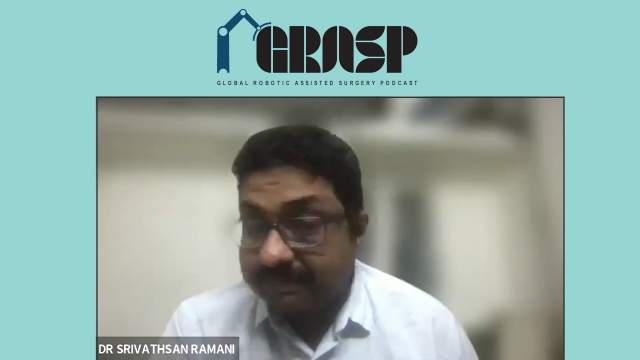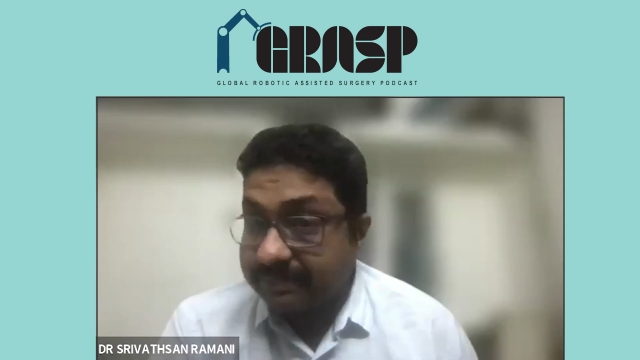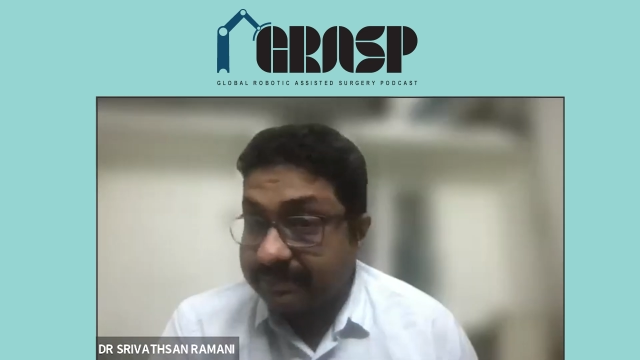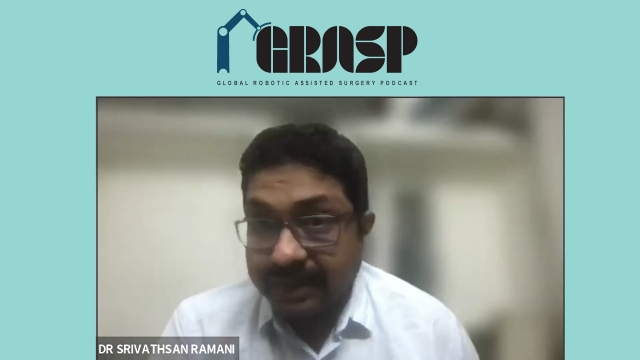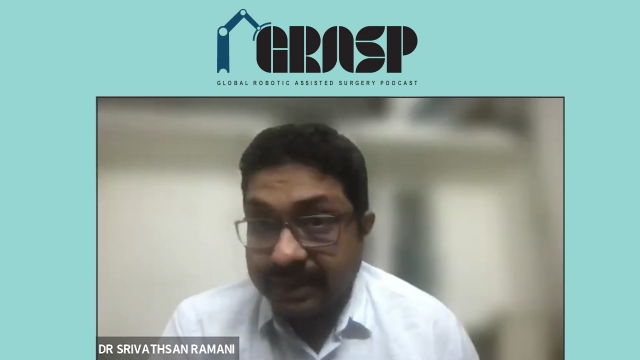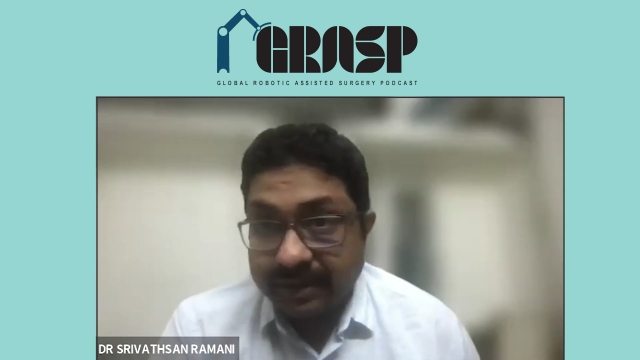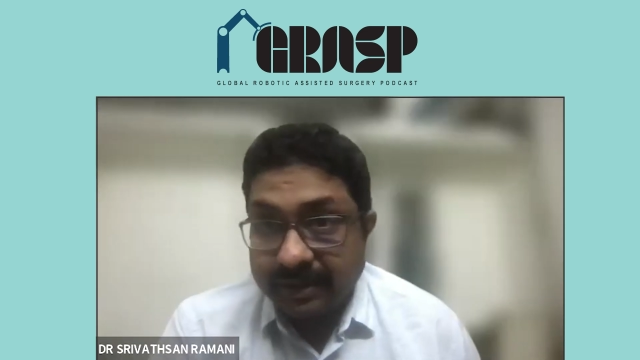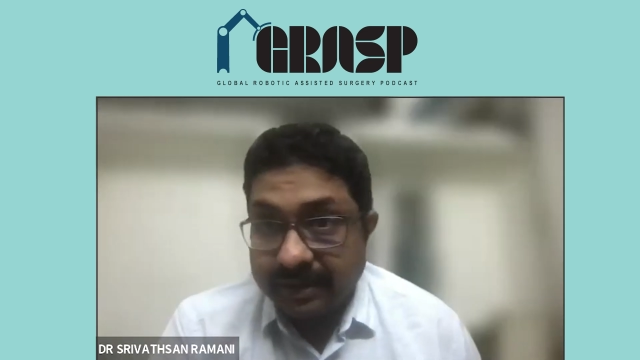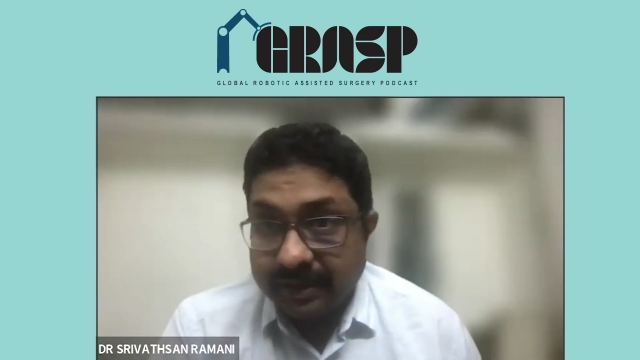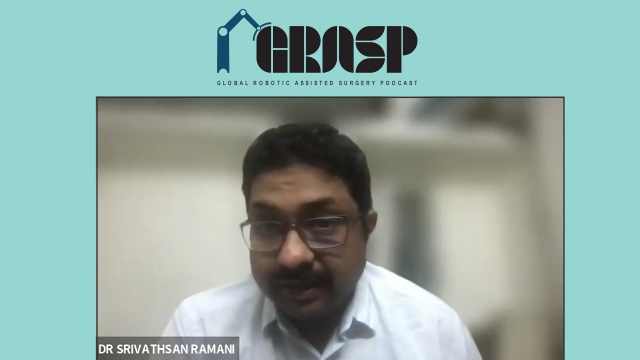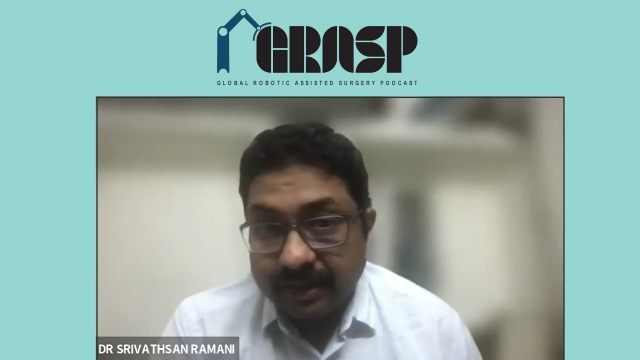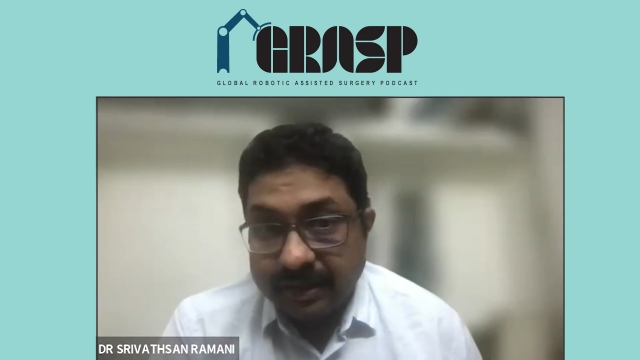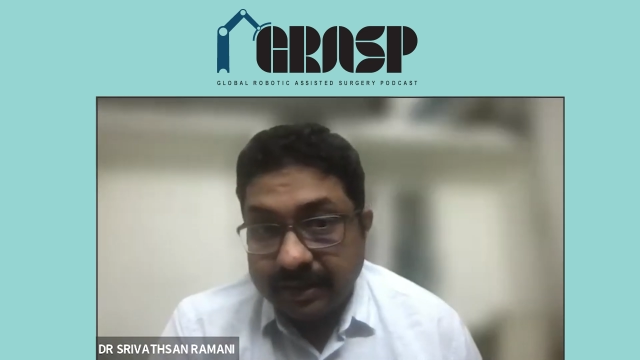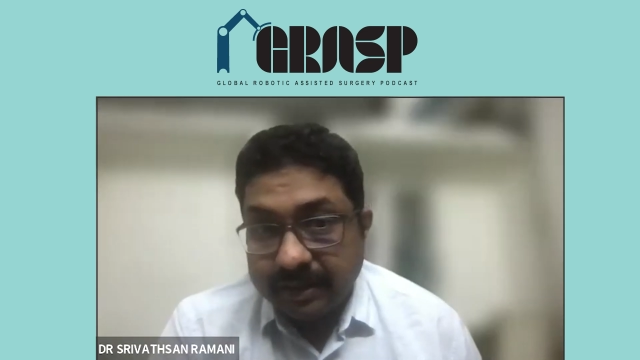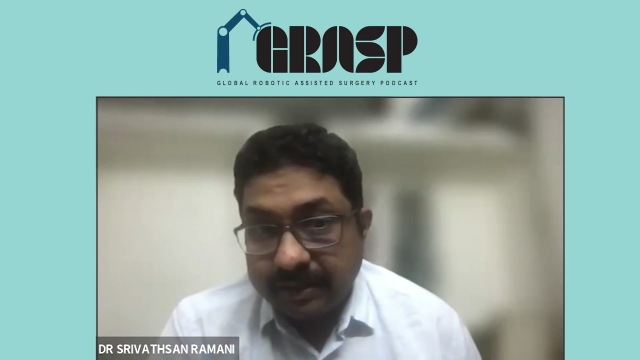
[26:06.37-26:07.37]
an amazing
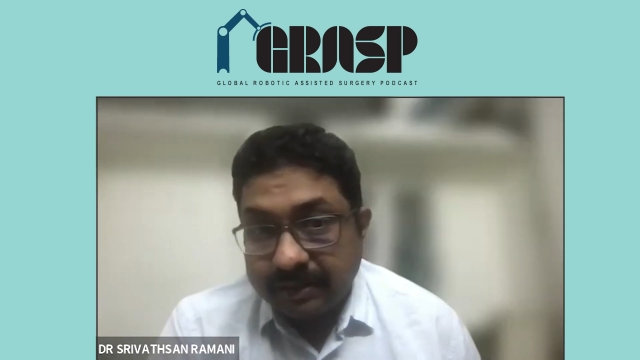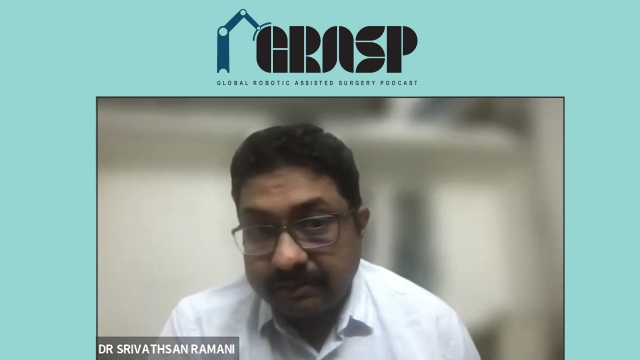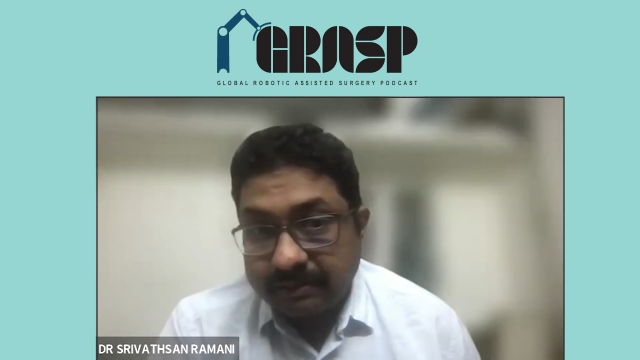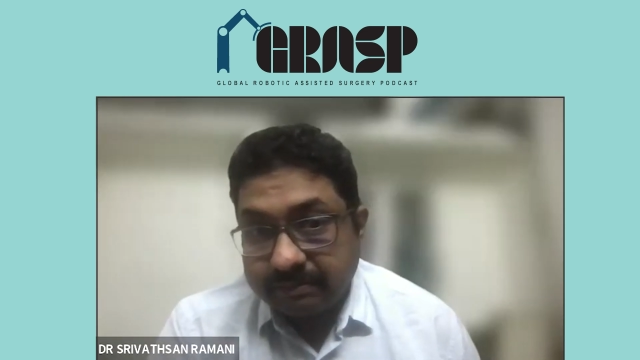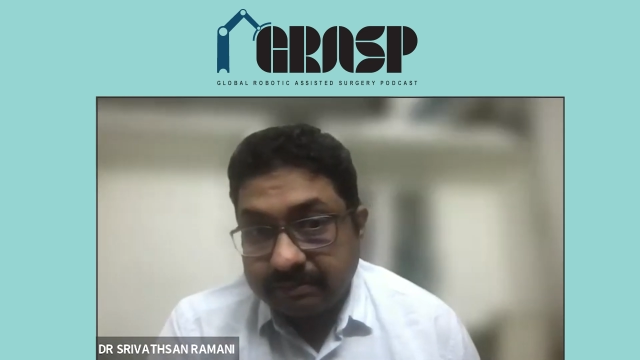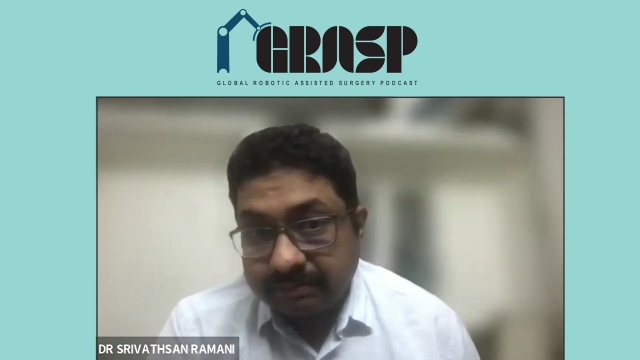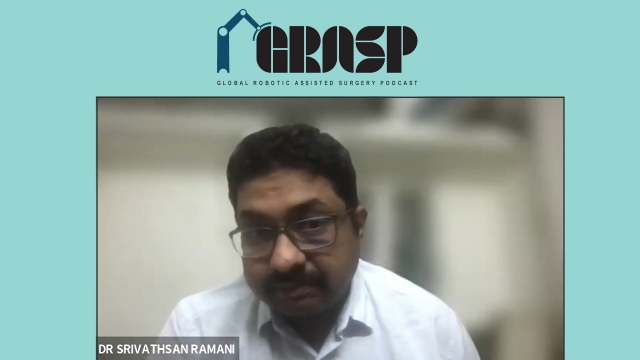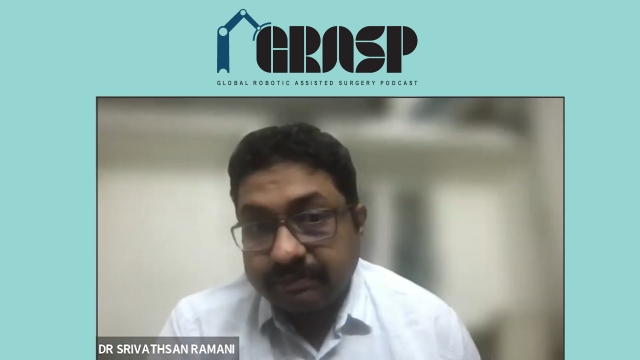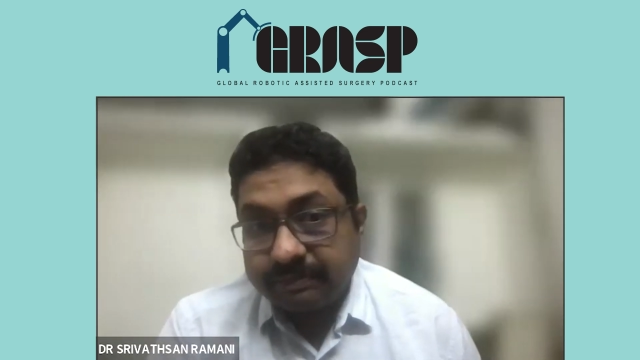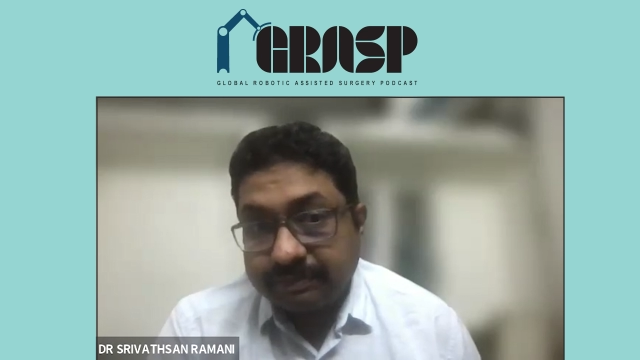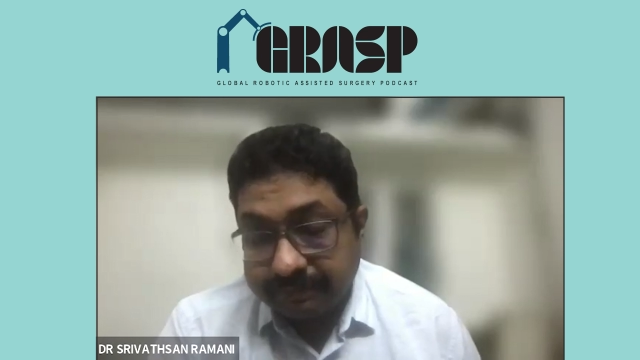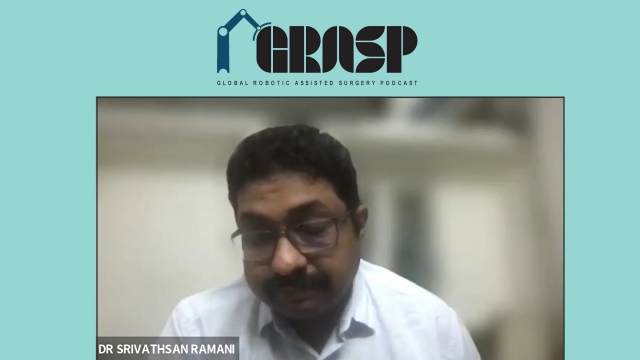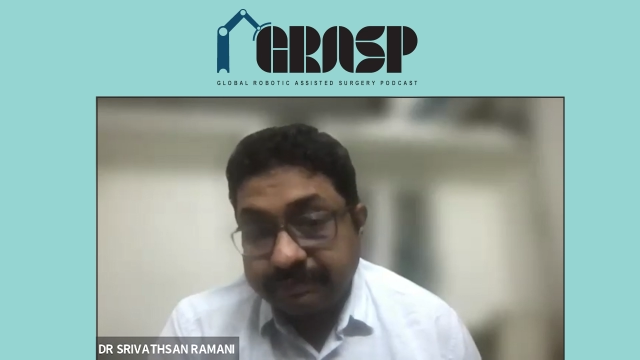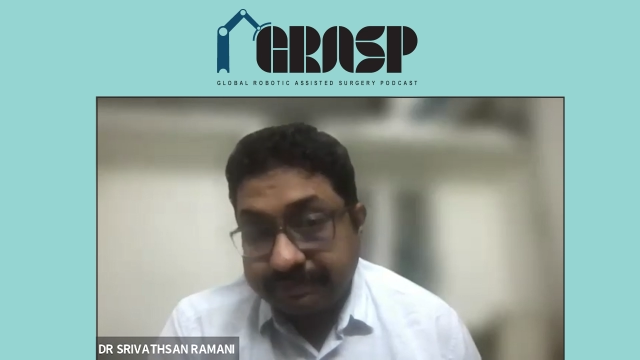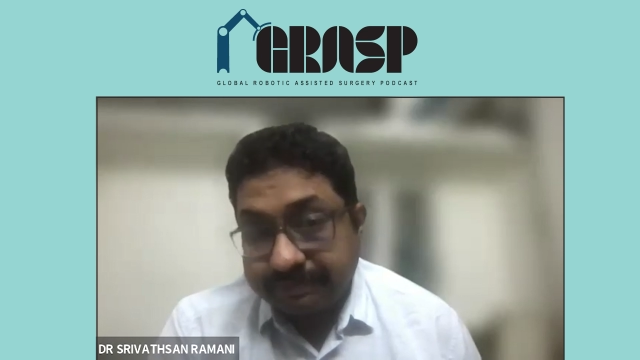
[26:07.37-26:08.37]
learning point. Yeah.
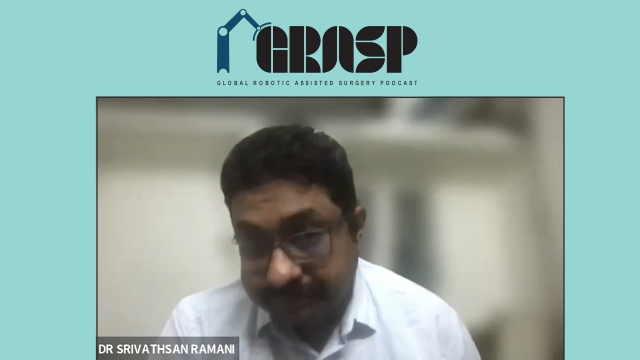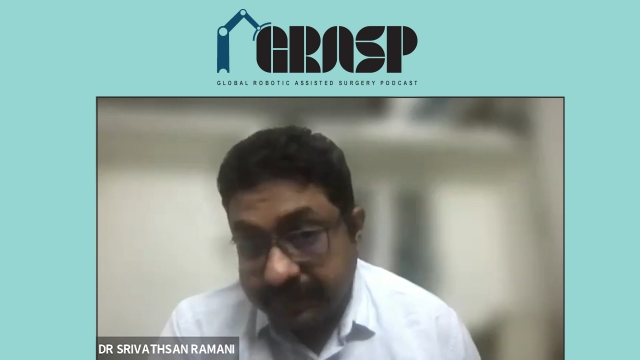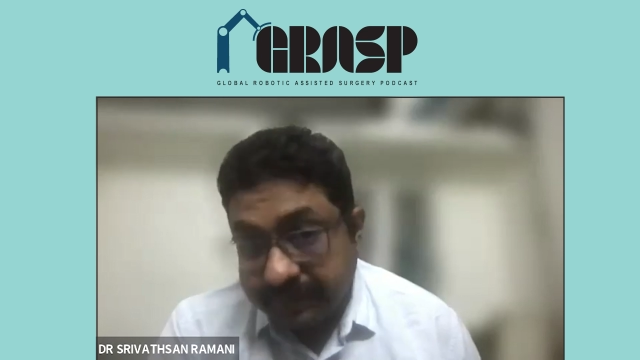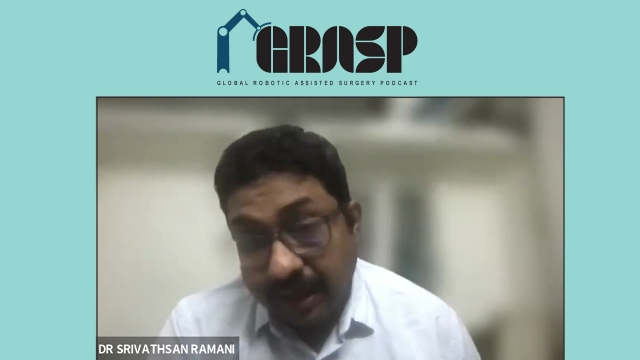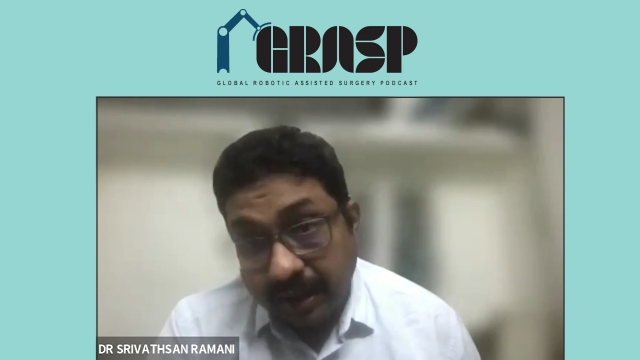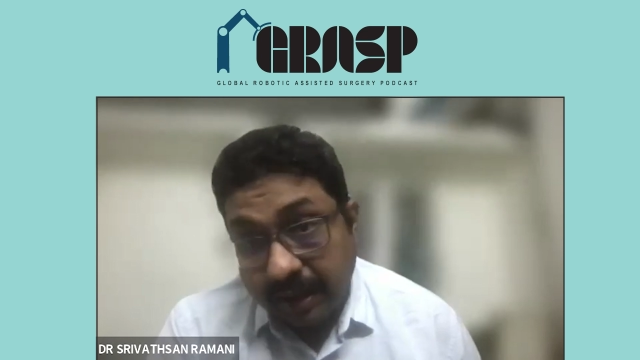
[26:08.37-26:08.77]
Yeah.